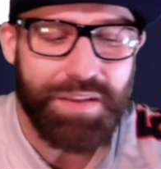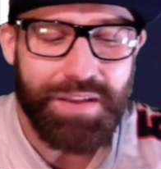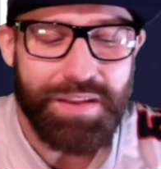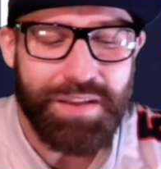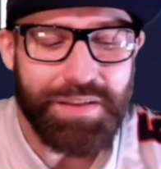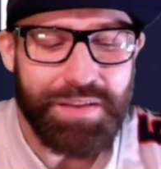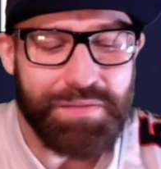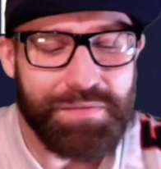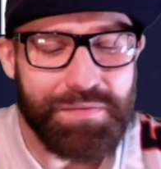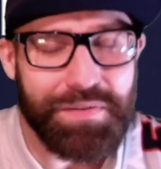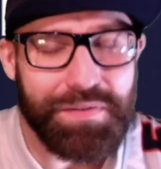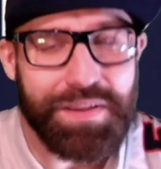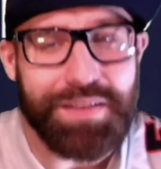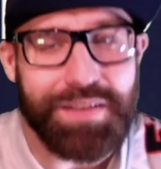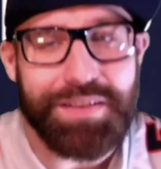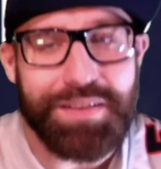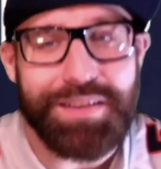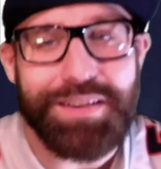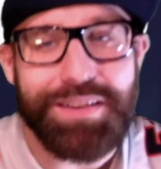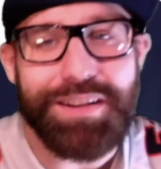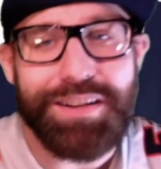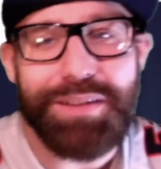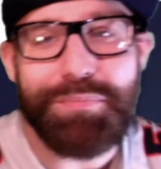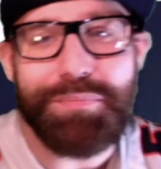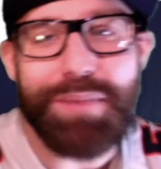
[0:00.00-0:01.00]
Feeling
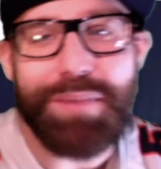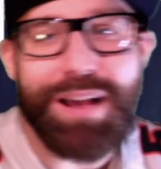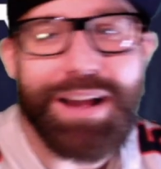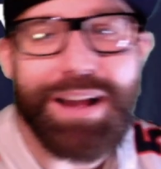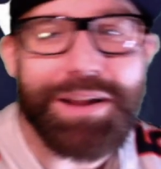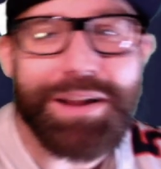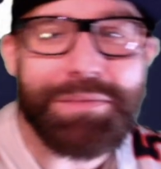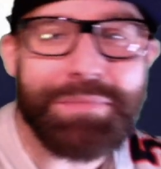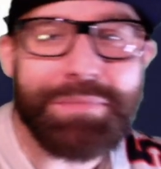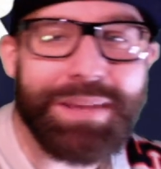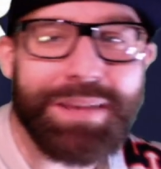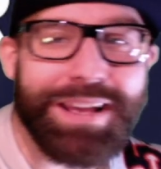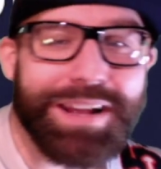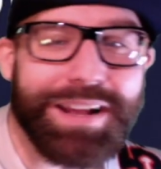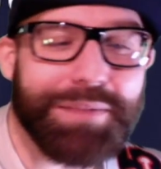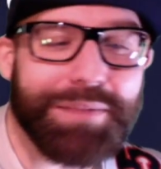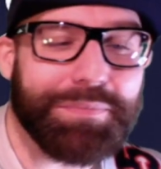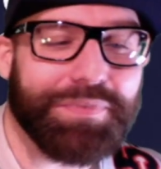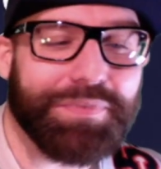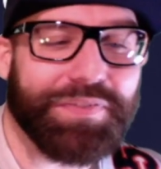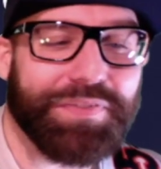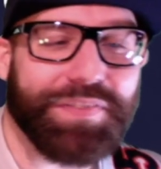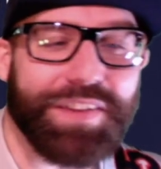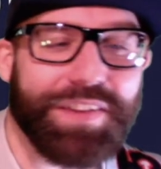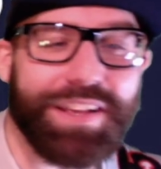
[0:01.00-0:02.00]
good about it, man. I'm
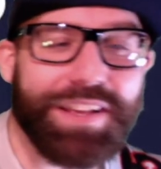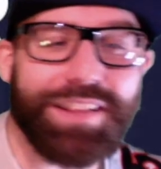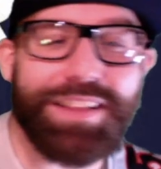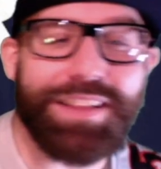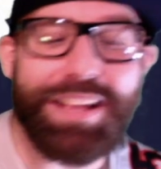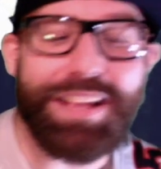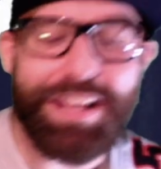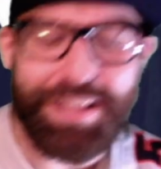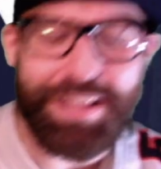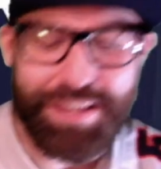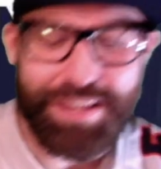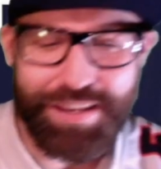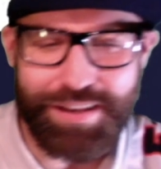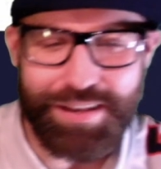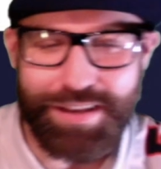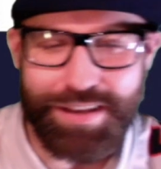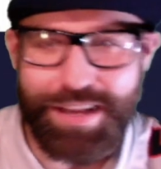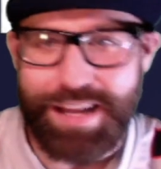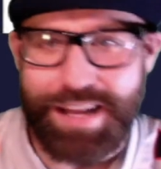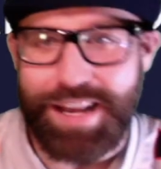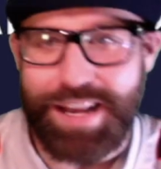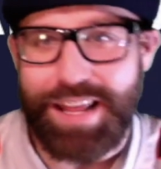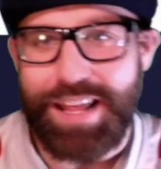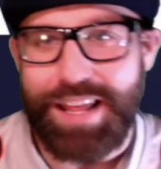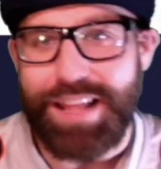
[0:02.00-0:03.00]
feeling
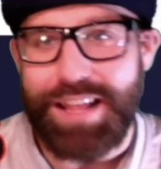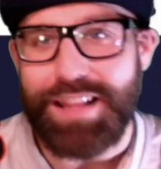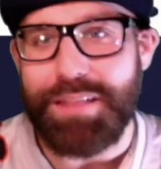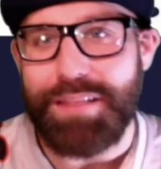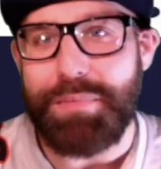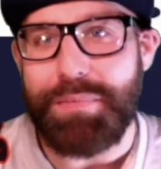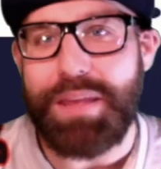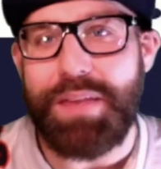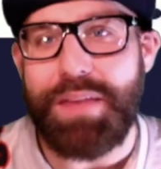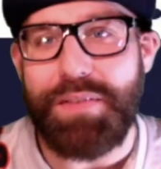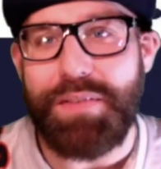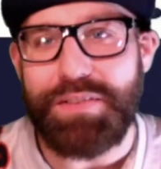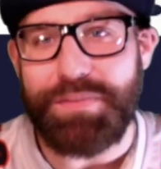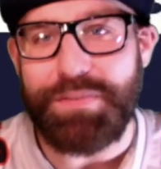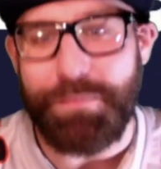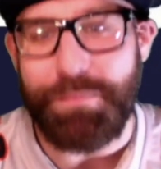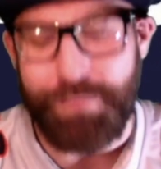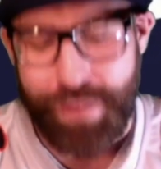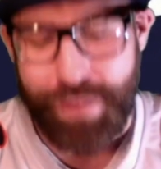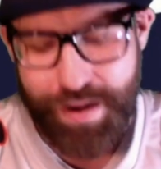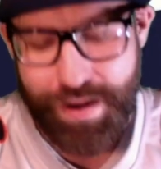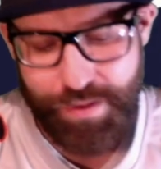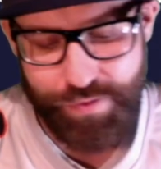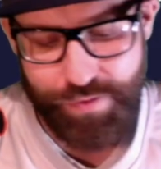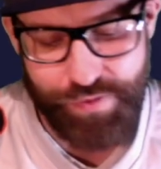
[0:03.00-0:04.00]
good. Let me give you some
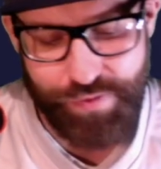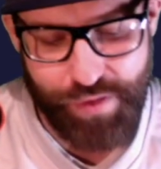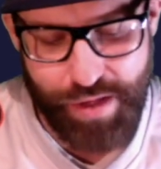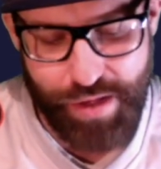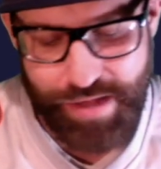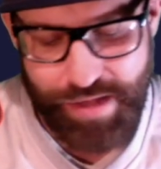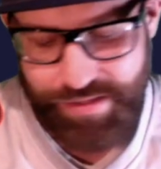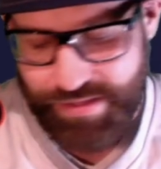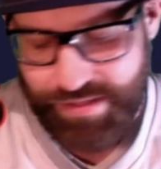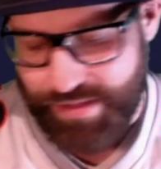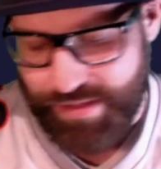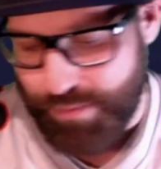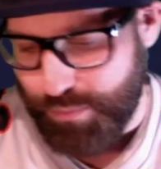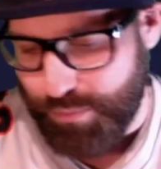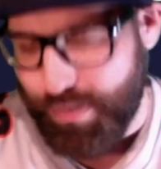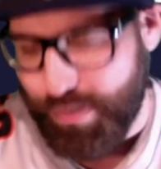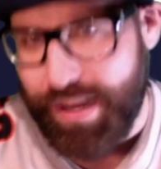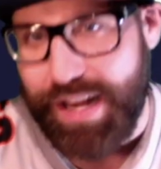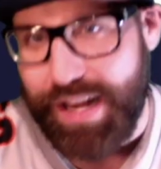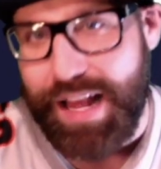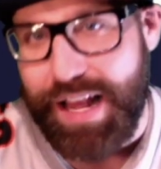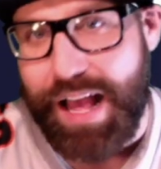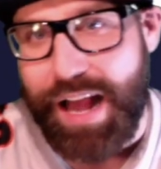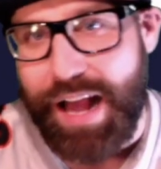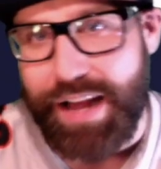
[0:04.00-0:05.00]
final thoughts, and then we'll
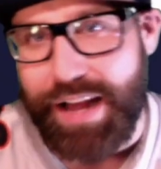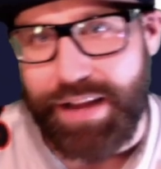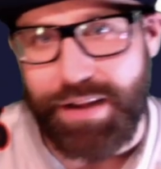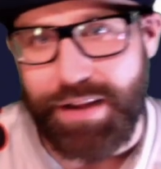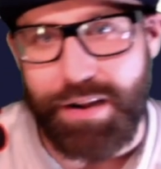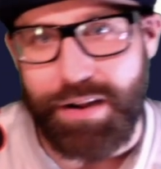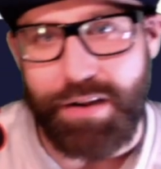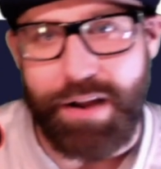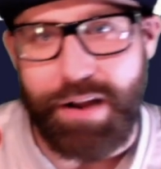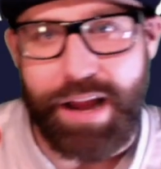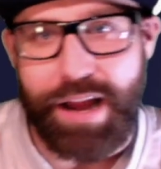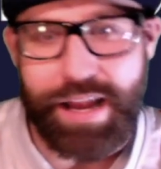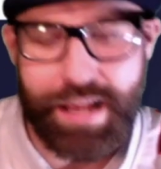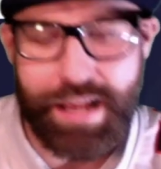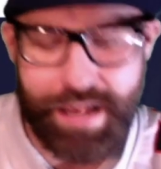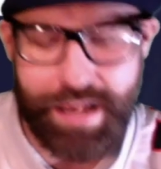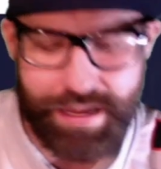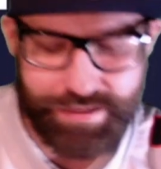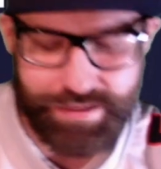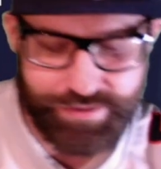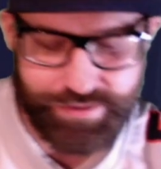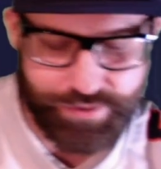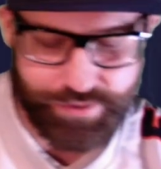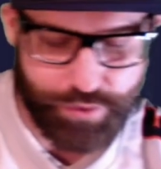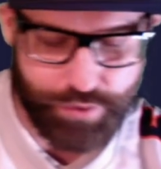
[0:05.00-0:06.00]
get out of here, all right,
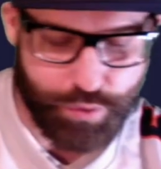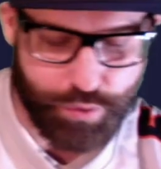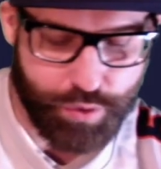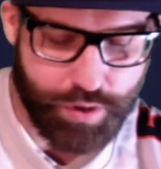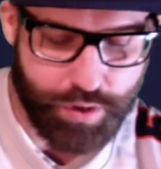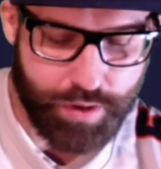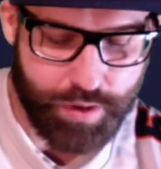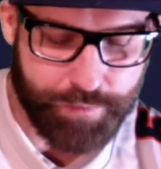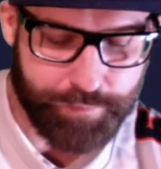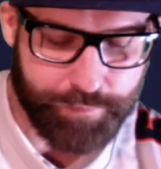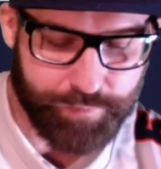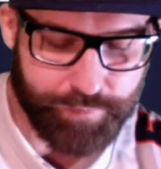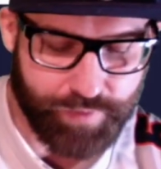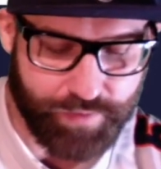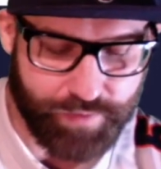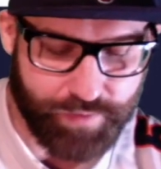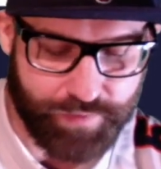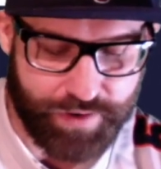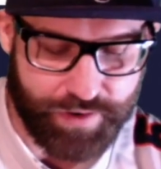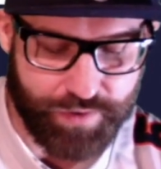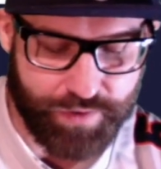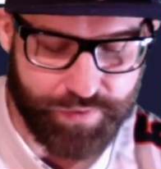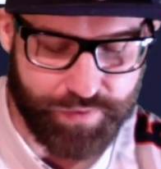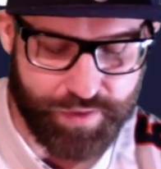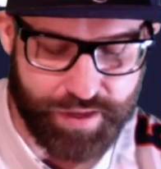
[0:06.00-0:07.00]
guys? So,
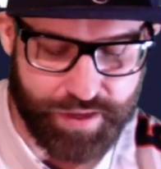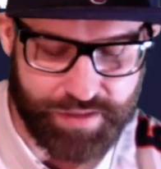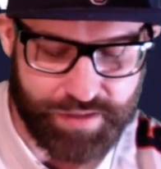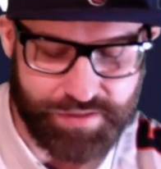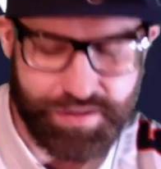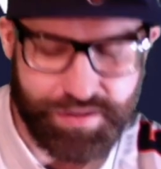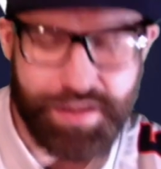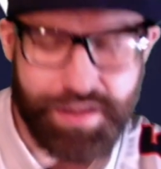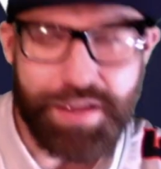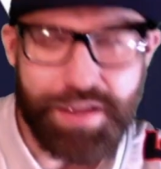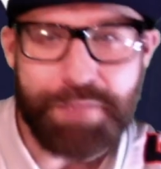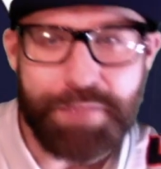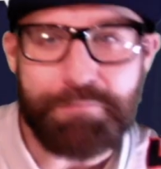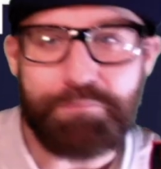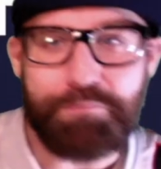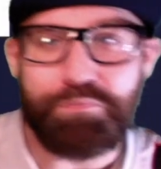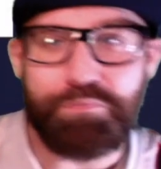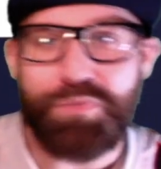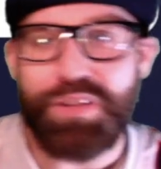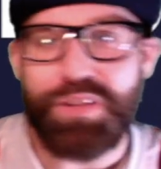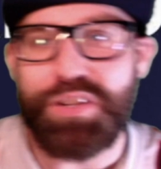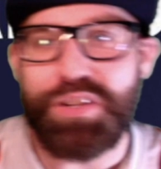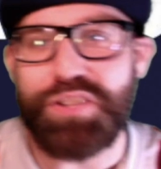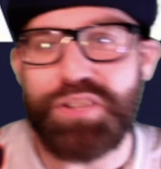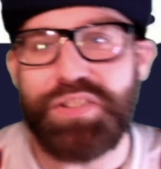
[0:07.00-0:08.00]
final thoughts,
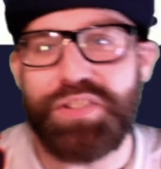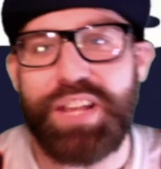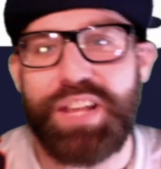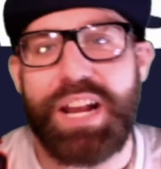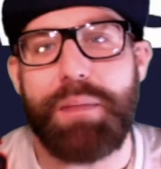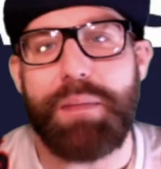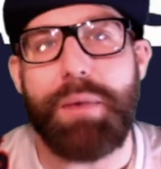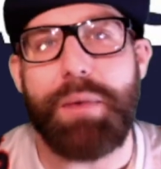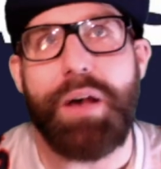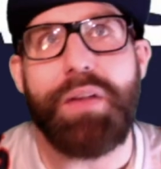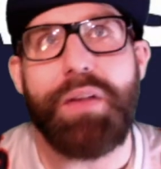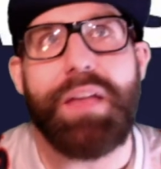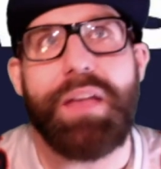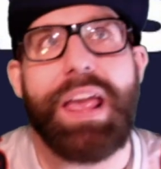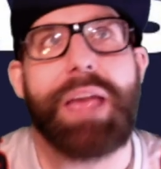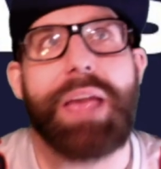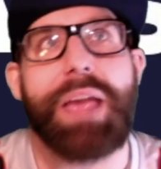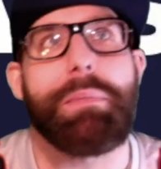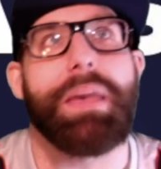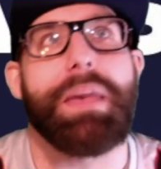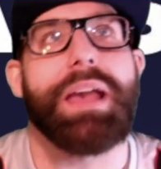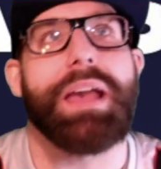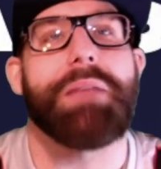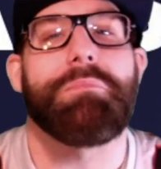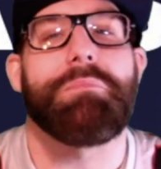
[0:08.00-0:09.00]
just thinking about, hey,
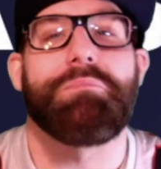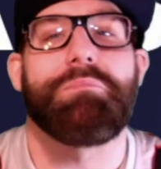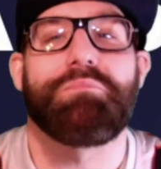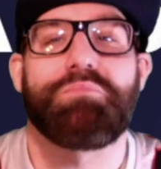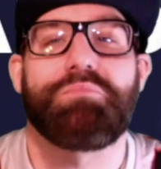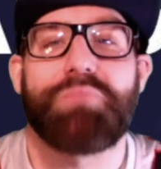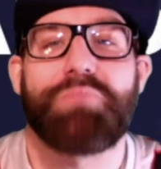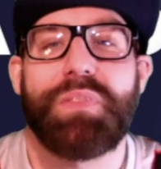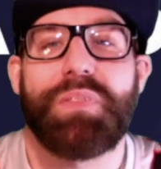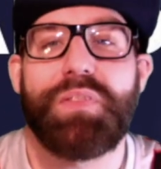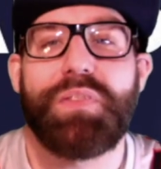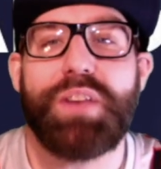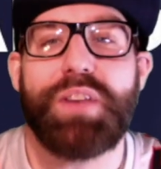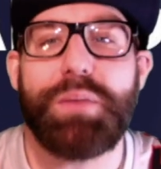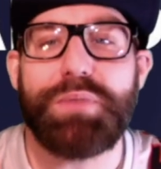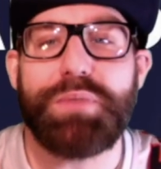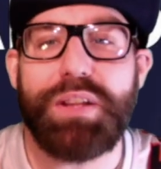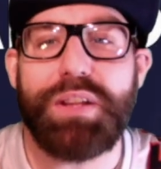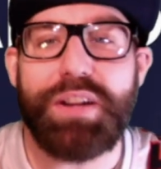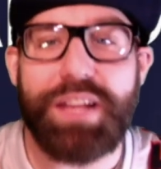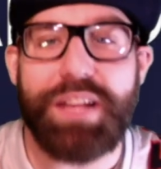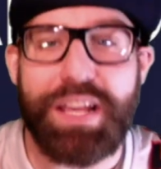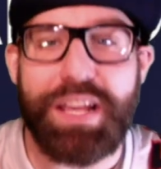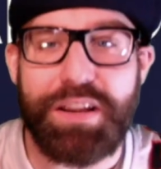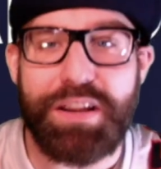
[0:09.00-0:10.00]
man, if it comes
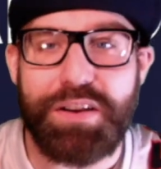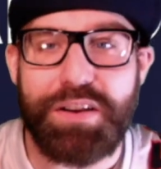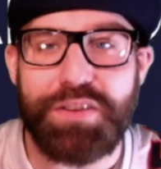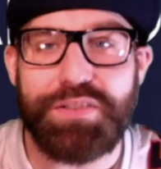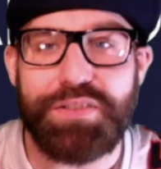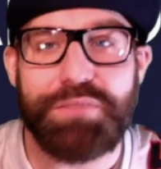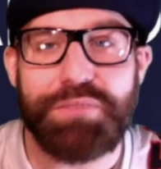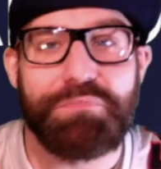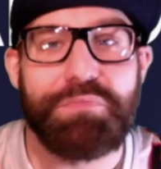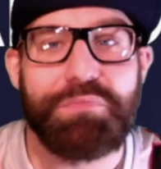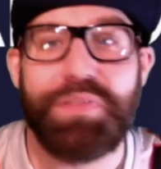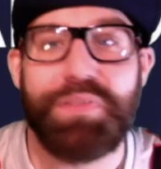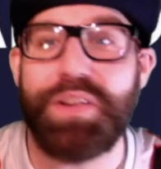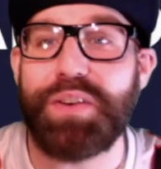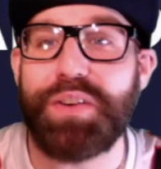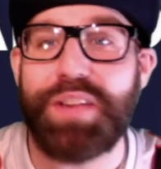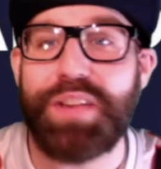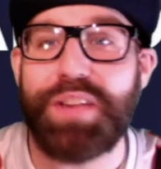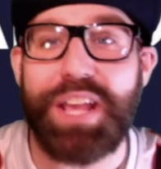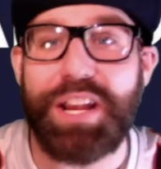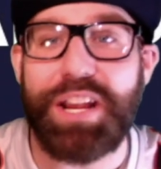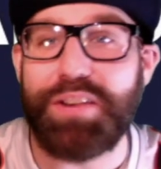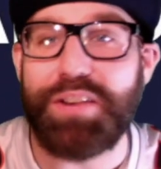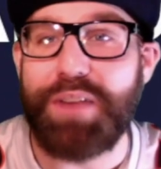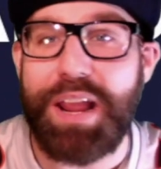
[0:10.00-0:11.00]
down to kickers, their
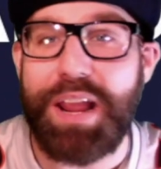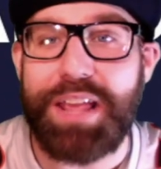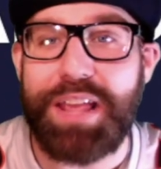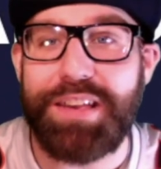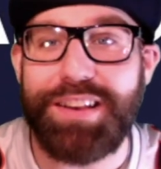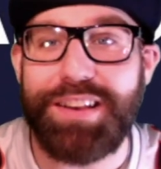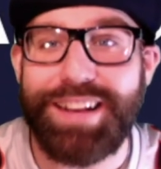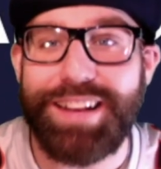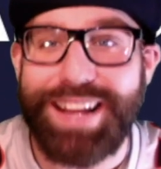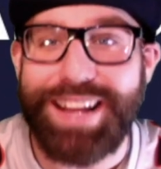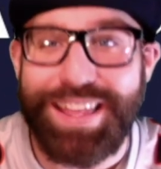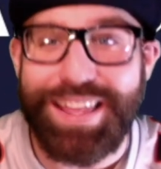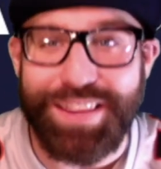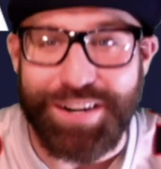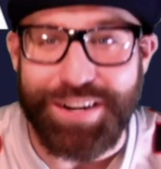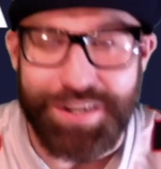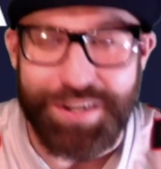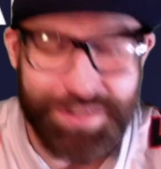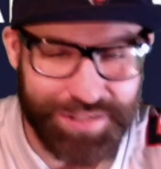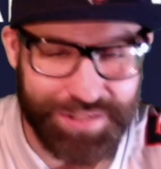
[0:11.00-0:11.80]
kicker ain't good either.